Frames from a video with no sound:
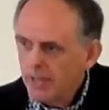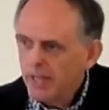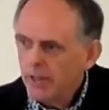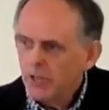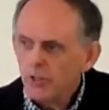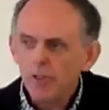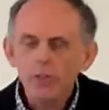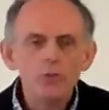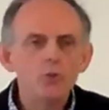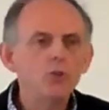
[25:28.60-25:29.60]
there is
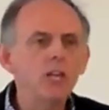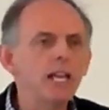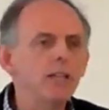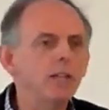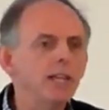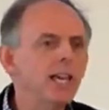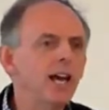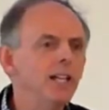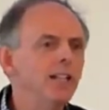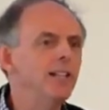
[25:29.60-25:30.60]
nothing to say that the
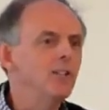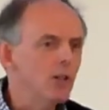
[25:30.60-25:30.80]
canon is